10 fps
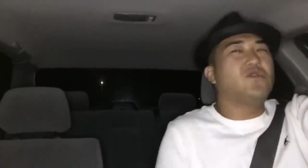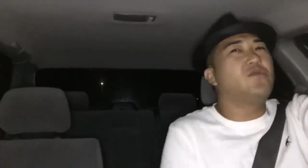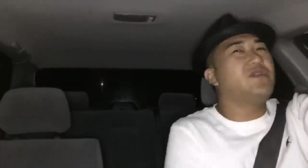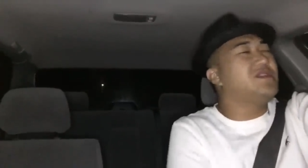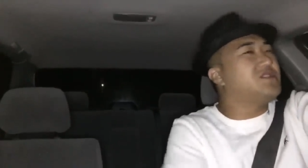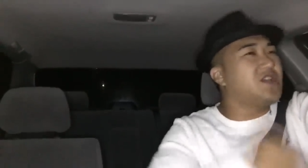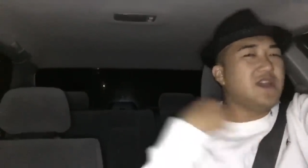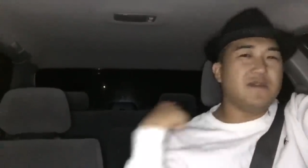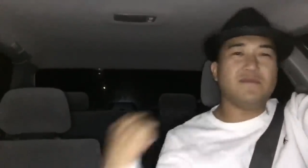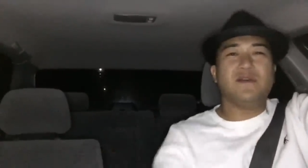Go to the
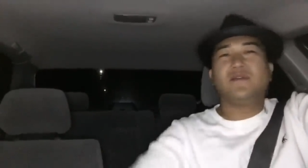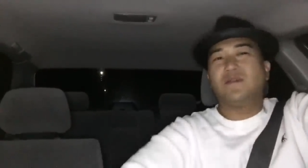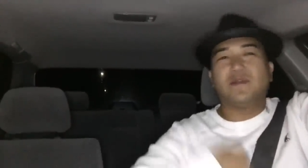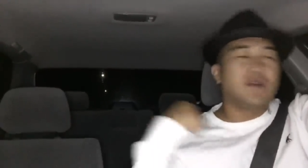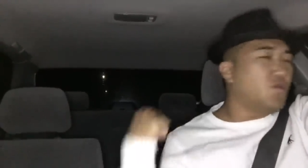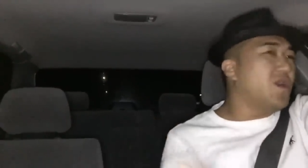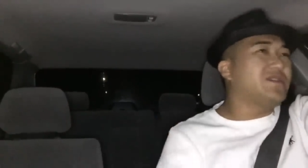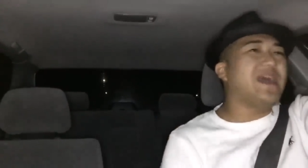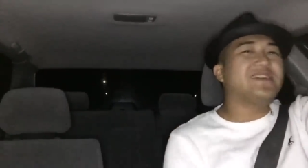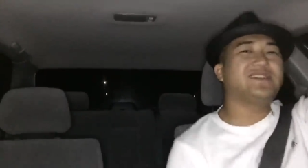gym,
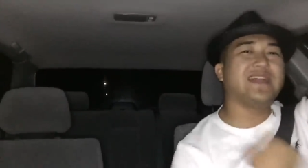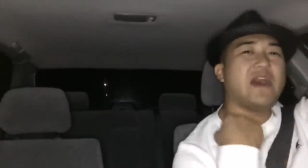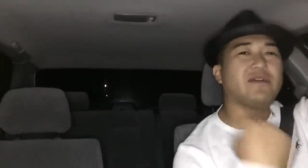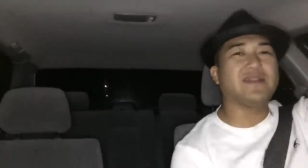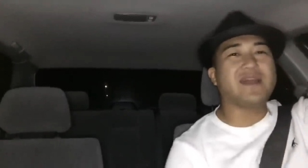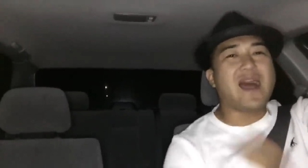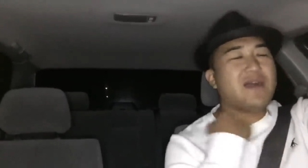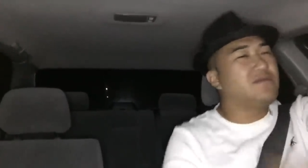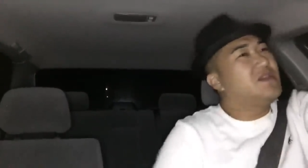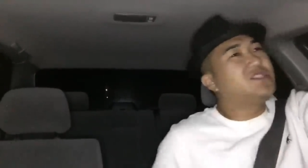Work that shit out. Get the,
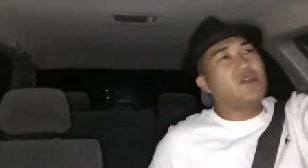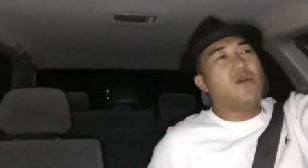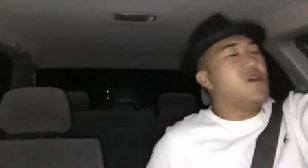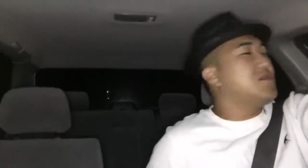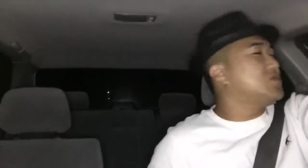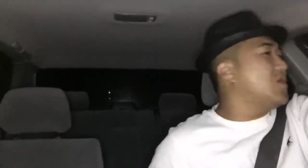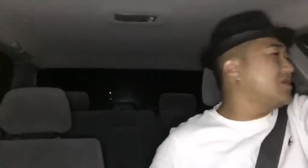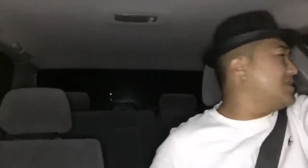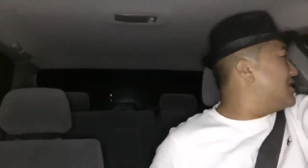get your arms worked